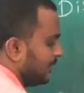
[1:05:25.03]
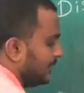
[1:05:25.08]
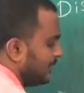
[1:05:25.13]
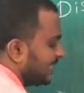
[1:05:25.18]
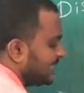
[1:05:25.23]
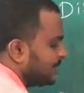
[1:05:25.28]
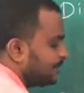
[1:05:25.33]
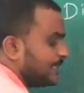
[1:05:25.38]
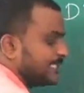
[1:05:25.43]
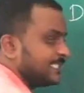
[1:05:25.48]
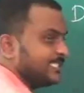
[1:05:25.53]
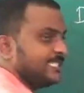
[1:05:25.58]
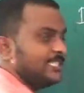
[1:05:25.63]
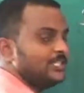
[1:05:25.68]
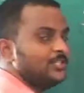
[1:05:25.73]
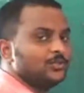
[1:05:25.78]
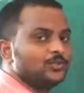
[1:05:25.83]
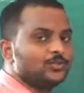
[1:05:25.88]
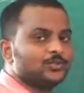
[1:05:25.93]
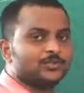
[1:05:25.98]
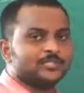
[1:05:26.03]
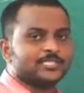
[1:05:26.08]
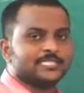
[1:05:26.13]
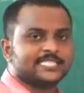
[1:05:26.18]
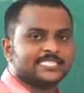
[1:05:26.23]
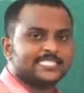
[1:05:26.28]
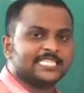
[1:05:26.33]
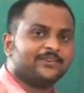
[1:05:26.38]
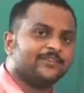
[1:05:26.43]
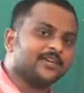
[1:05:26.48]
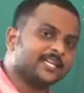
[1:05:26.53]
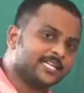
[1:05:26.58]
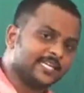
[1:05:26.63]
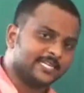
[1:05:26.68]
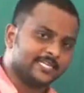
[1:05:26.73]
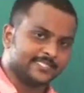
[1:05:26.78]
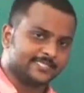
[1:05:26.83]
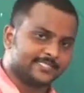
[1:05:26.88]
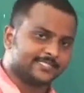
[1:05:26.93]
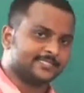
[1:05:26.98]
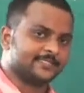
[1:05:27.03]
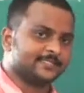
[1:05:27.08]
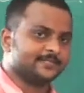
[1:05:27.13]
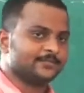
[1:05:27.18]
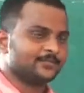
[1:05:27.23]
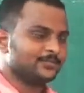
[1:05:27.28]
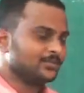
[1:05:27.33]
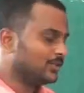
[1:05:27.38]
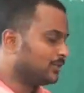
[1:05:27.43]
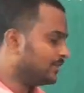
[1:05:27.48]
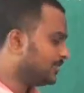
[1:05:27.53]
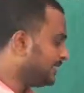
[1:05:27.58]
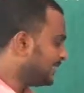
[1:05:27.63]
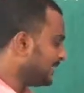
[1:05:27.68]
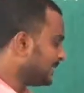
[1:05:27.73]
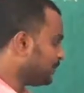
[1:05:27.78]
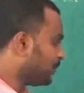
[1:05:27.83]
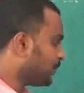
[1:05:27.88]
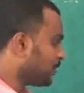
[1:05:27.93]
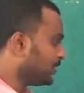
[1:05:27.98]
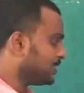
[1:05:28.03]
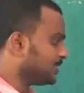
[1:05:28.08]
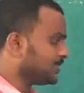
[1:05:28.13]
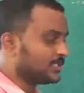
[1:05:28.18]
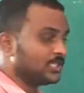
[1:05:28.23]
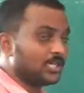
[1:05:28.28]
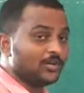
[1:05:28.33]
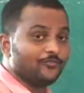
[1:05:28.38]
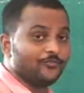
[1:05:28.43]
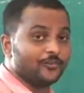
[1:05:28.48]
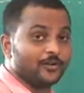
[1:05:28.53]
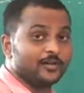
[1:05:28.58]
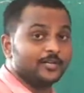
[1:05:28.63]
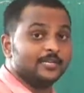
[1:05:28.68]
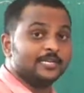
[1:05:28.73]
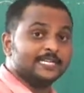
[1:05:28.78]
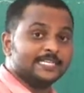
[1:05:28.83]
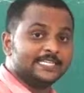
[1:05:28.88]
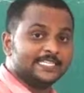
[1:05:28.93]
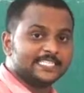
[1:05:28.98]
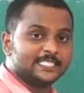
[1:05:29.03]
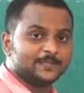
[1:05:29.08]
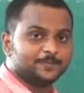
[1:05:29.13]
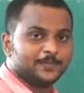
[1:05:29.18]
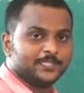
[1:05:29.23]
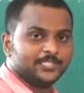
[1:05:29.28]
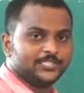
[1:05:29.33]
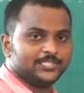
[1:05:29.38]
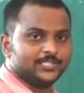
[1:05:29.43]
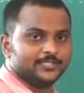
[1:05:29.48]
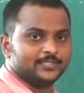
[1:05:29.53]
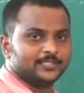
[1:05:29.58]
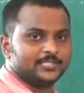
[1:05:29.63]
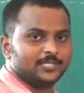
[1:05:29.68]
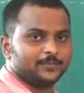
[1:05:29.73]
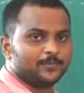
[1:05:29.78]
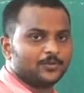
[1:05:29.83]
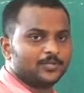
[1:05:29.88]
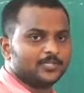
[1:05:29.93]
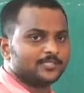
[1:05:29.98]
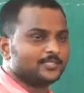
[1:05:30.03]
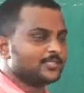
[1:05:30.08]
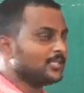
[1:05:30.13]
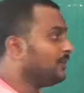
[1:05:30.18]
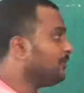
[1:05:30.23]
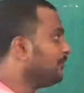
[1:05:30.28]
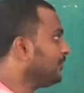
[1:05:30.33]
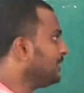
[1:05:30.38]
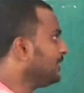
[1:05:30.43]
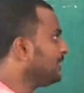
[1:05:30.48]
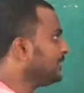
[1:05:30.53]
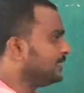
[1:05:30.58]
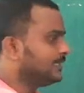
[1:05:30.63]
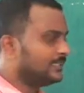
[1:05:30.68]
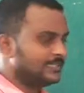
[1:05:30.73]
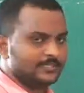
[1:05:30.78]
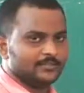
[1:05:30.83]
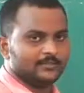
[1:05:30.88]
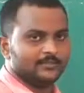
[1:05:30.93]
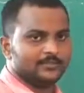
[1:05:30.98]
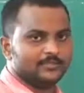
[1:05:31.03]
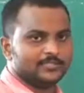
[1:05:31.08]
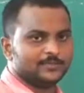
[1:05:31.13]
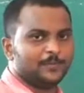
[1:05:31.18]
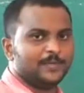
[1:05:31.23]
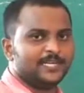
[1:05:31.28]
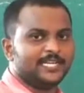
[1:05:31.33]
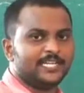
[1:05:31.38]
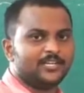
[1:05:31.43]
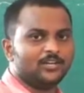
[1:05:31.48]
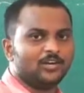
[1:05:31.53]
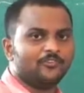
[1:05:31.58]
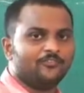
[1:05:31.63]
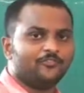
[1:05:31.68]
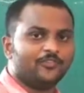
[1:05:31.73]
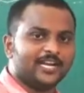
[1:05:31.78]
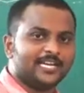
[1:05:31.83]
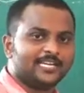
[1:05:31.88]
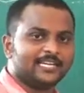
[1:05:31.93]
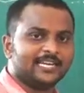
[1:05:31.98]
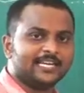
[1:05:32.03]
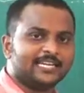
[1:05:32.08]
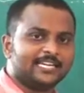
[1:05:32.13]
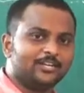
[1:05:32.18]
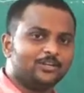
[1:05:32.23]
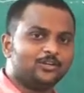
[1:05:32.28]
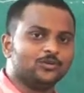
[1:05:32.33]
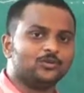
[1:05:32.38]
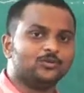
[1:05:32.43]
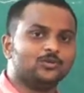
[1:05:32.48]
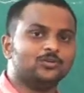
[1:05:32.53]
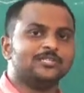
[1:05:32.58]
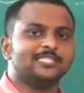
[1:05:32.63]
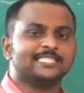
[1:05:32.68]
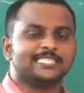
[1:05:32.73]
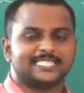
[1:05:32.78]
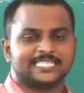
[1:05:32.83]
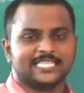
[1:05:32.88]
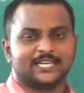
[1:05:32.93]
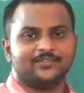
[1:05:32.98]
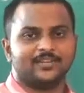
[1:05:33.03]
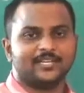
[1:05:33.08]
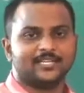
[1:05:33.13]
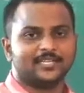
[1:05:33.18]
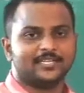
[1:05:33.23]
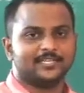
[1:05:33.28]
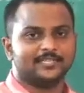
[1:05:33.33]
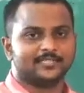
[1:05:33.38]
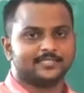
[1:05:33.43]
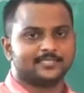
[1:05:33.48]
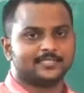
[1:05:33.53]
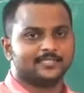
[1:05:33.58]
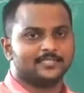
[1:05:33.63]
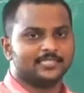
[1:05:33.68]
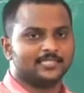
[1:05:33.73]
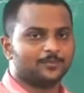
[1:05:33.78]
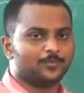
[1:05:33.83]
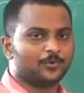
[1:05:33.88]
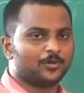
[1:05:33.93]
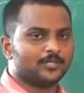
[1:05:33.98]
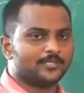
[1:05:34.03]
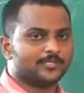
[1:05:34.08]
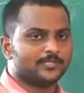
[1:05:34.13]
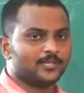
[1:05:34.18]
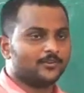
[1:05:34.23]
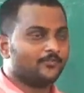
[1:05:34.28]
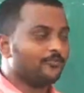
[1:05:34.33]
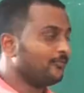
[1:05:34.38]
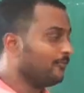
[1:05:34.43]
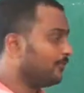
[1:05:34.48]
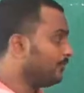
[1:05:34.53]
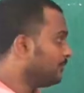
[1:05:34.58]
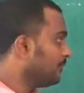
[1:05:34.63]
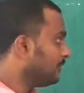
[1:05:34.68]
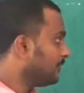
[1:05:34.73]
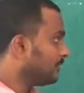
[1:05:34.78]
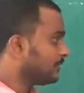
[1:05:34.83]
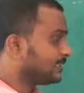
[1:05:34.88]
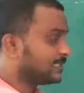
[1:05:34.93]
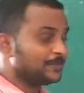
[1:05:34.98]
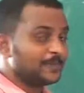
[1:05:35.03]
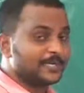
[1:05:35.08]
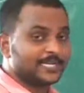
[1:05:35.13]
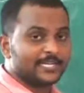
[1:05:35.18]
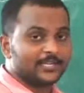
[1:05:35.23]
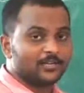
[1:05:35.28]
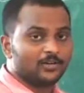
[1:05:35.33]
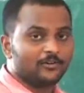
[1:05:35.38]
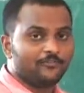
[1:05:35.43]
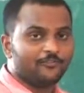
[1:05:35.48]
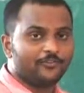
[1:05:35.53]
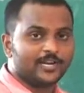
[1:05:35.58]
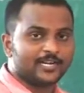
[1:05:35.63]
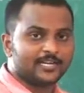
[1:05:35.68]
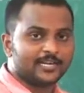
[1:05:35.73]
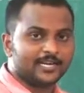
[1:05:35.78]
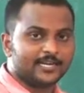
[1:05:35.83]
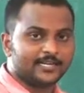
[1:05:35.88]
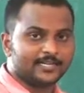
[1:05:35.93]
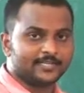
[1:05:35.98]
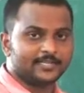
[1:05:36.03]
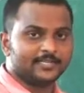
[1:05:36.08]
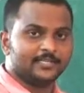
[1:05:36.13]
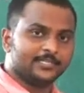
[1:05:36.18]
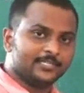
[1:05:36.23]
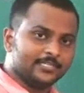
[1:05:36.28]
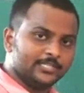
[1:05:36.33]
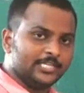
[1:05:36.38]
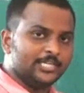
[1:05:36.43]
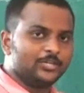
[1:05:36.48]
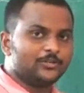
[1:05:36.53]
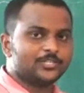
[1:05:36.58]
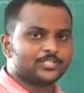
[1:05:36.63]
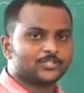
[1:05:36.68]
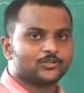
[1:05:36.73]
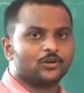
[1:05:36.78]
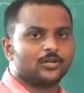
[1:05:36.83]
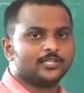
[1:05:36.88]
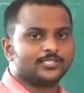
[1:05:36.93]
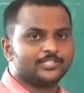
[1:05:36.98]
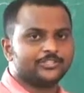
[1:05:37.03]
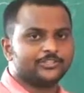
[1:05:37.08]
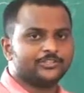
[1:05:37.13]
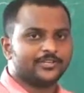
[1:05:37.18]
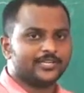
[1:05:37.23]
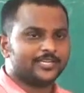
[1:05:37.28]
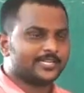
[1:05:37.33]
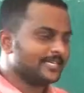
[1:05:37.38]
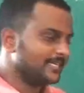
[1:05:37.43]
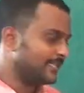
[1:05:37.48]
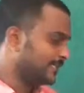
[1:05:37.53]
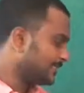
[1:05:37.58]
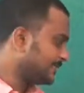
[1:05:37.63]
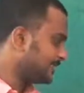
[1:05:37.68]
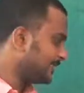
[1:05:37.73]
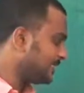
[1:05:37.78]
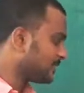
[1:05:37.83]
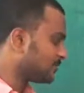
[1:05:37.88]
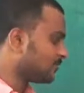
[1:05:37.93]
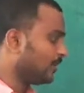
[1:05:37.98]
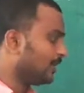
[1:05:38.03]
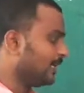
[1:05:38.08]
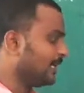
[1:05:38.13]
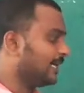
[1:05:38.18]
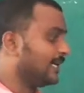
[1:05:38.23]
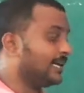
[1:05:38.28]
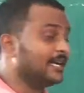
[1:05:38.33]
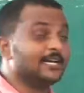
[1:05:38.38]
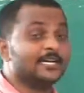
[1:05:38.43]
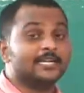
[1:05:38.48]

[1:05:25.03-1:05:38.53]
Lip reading: dispersed into 7 colors. So this process of dispersion, the process of splitting of white light into 7 colors, the process of splitting of white light into its constituent colors is called